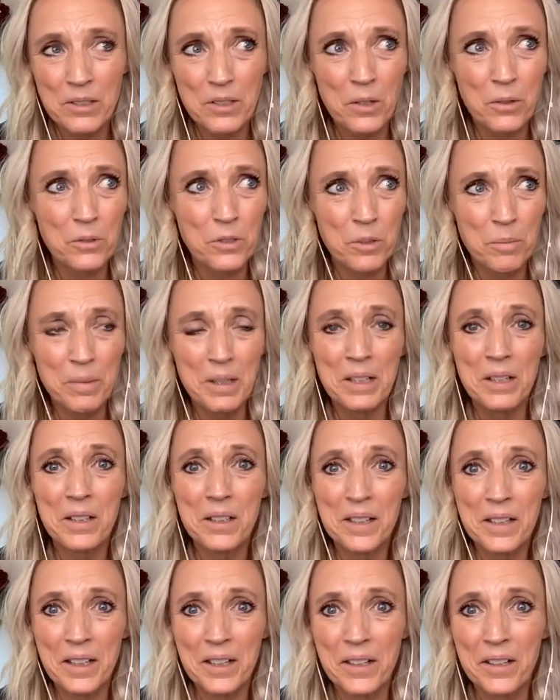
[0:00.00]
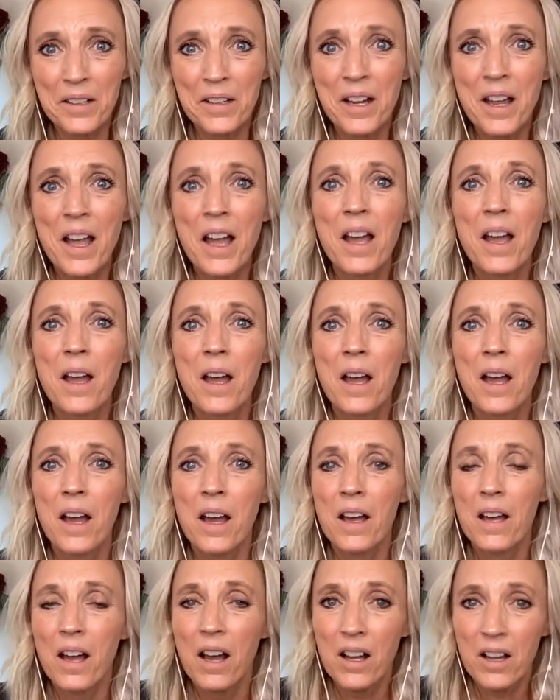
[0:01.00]
So, to be clear,
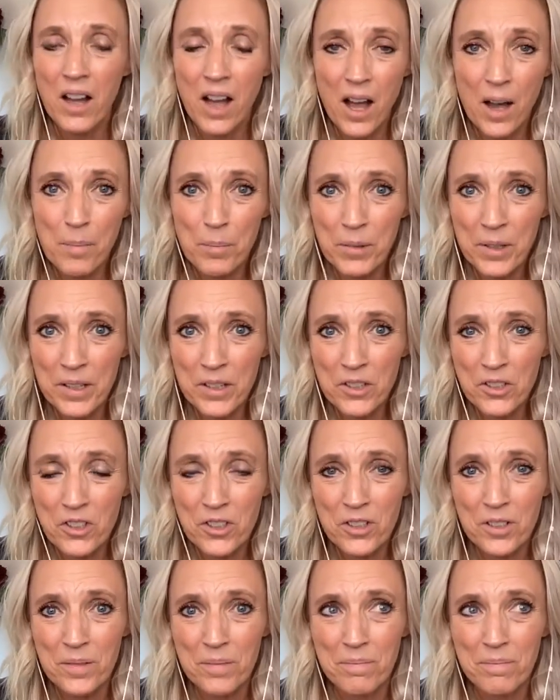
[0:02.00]
accomplished